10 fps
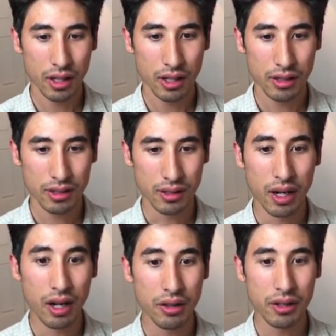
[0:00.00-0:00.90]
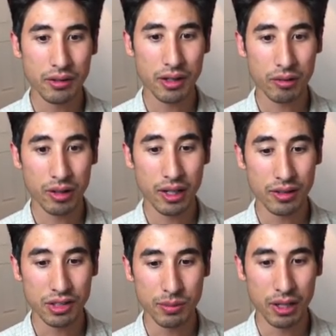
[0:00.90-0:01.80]
So, although there were a lot of
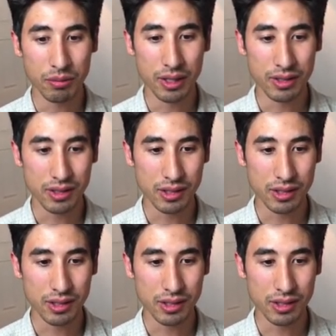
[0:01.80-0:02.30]
small wins,